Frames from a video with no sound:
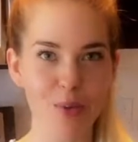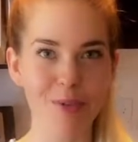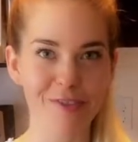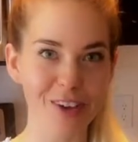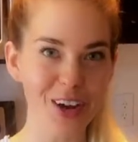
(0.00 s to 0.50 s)

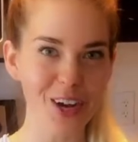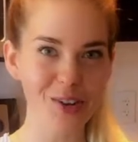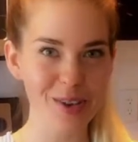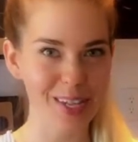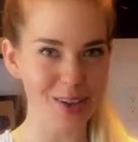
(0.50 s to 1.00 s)

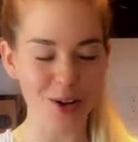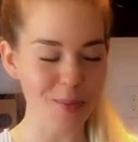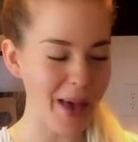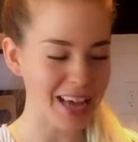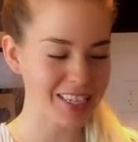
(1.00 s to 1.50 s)
mofongo is all
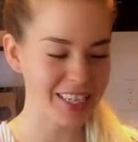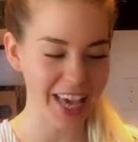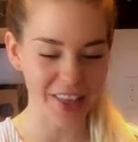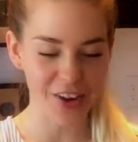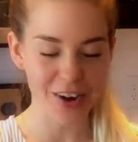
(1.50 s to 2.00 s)
mashed
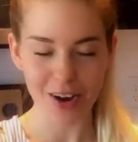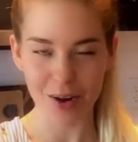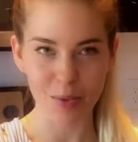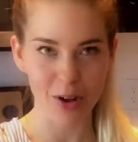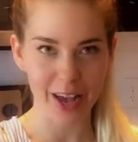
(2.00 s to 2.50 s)
together in
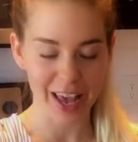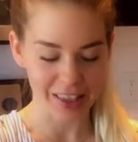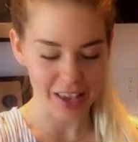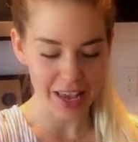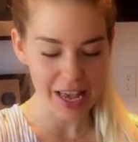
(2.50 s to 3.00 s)
our
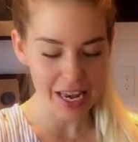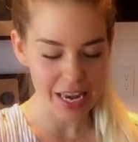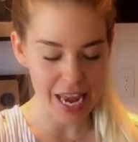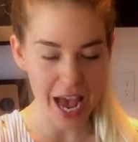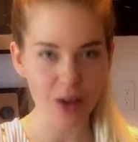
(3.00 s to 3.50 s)
molcajete.
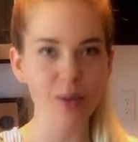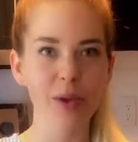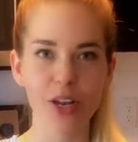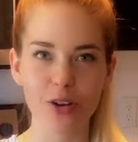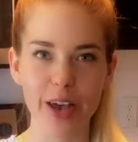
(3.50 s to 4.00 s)
Now I'm
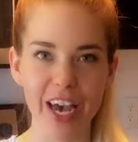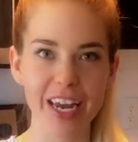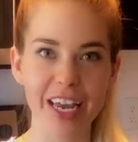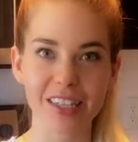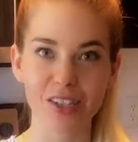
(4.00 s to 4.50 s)
gonna go
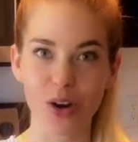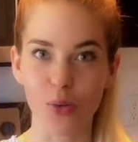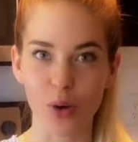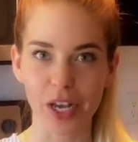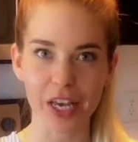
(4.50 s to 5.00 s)
ahead and
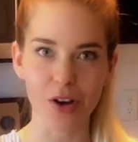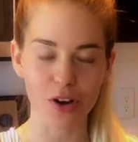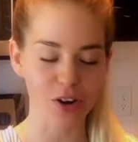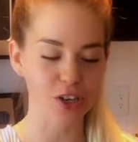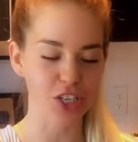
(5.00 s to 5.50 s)
start working
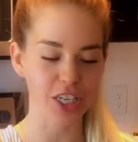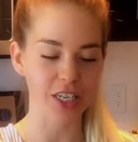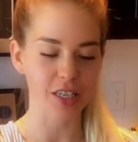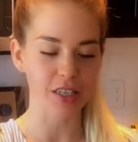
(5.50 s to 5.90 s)
on our cheese.